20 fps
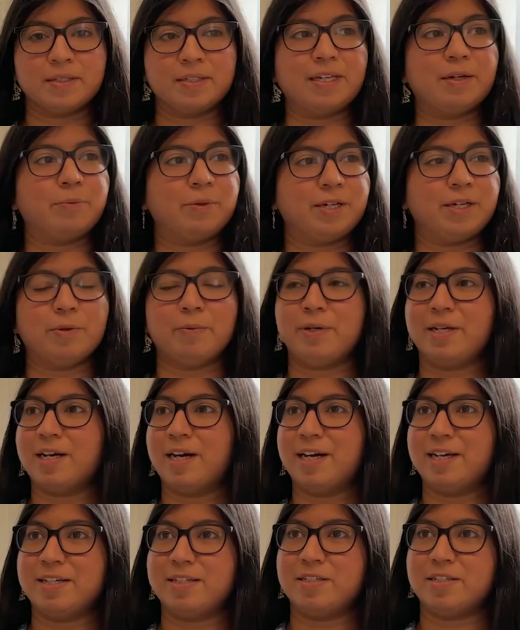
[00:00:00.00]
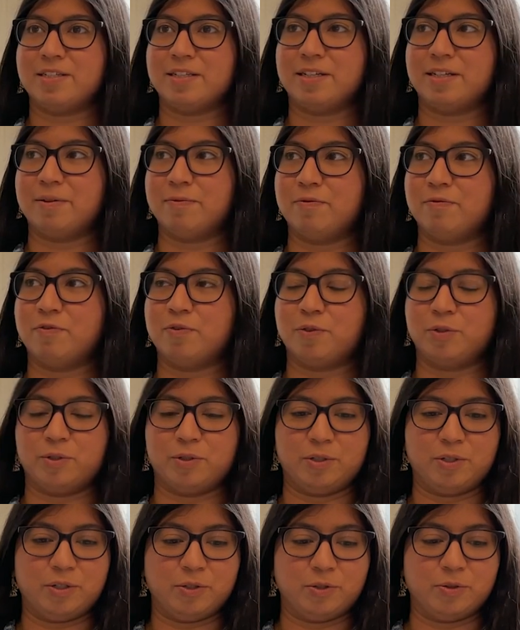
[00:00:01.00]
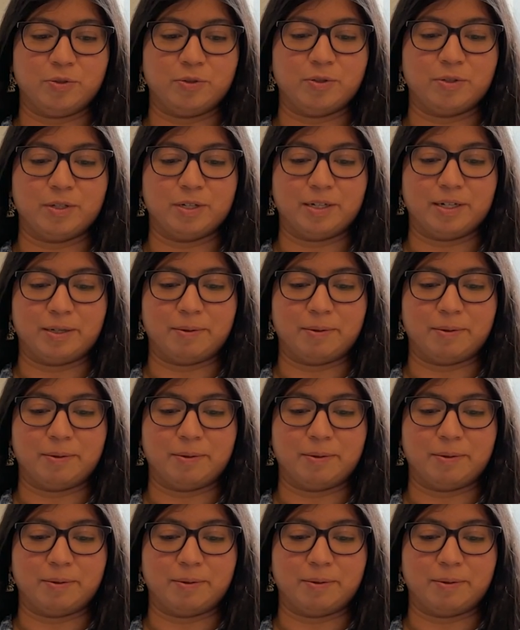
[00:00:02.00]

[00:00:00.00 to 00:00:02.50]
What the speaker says: Yeah, we hired for new